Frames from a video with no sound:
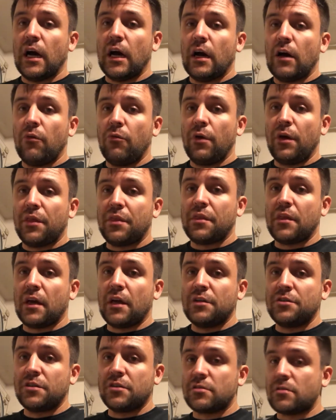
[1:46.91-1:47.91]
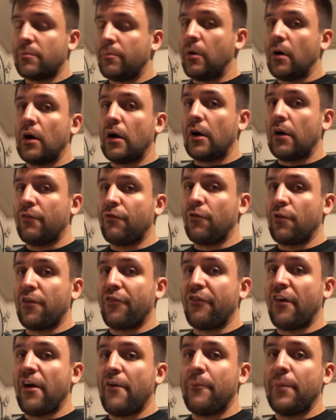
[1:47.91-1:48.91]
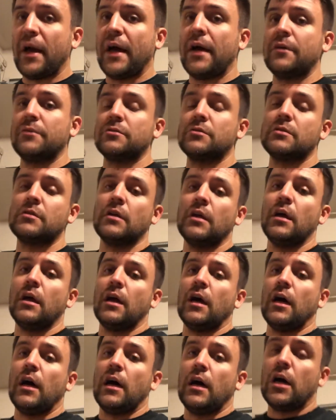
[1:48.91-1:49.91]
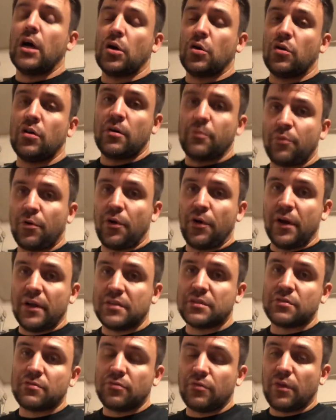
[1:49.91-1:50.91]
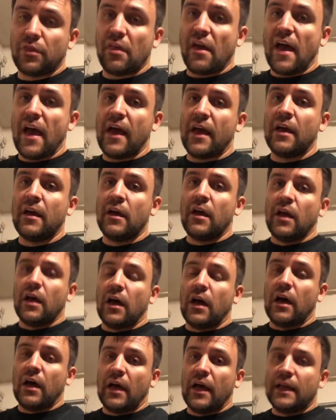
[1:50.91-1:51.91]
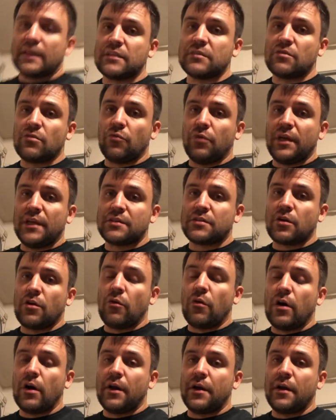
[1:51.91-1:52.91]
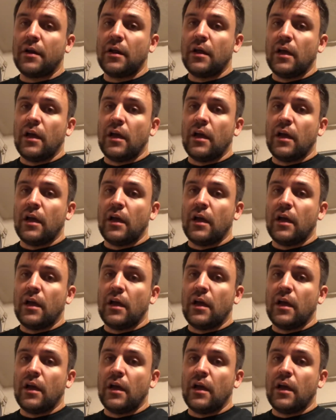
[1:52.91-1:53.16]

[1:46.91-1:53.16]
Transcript: with just a bar at 45 pounds. Gonna progress with that as the weeks go on.